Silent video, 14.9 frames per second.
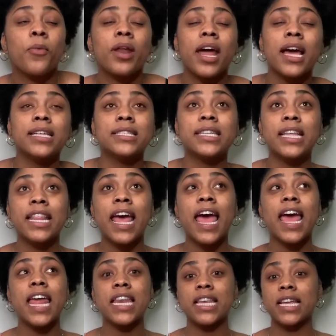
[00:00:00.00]
I say
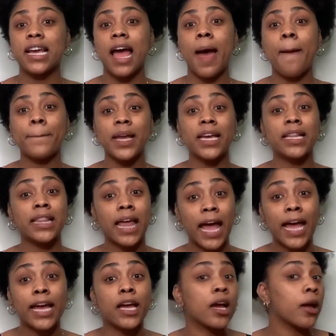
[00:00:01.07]
that, I mean
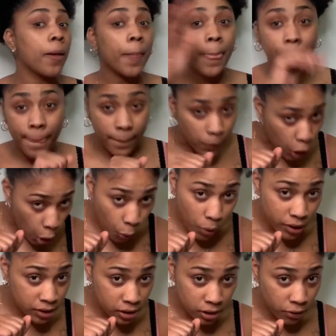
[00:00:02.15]
like, go
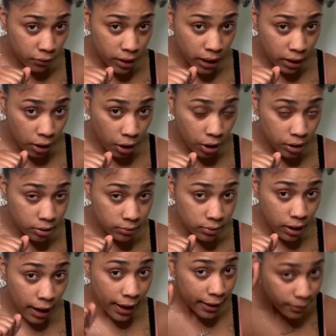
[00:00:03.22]
under the radar,
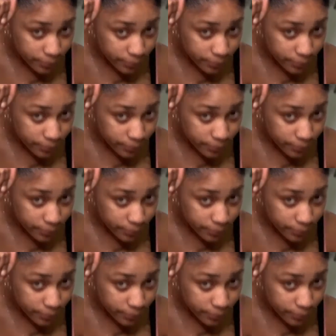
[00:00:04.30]
like